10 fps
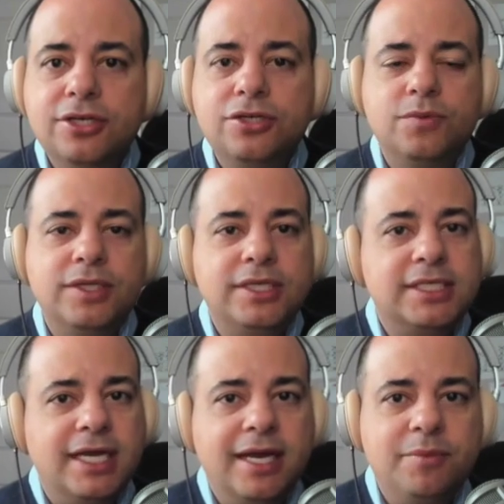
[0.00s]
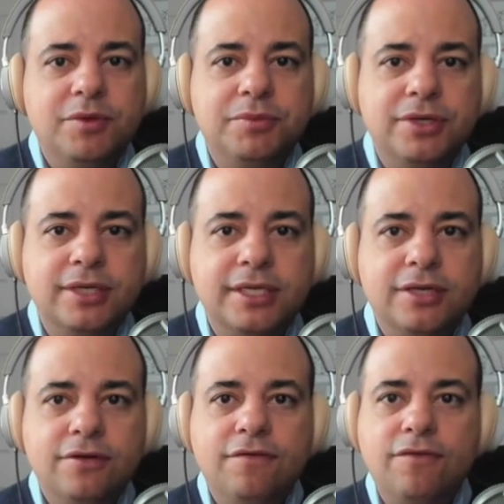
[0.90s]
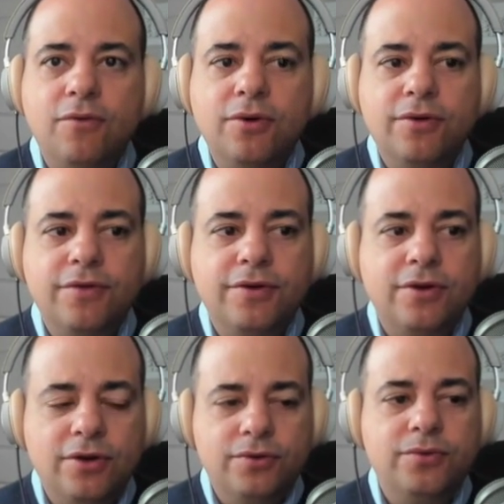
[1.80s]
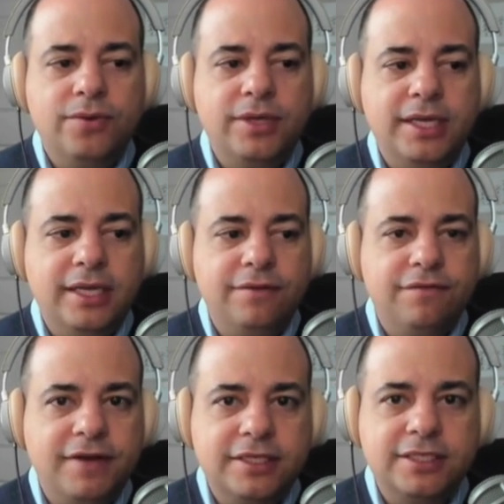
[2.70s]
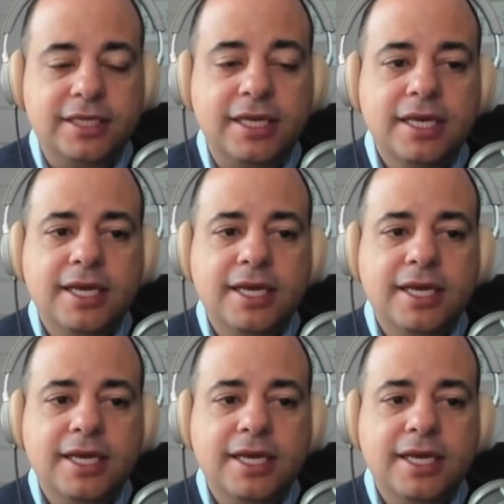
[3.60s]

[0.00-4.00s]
to really time the market for their own investing.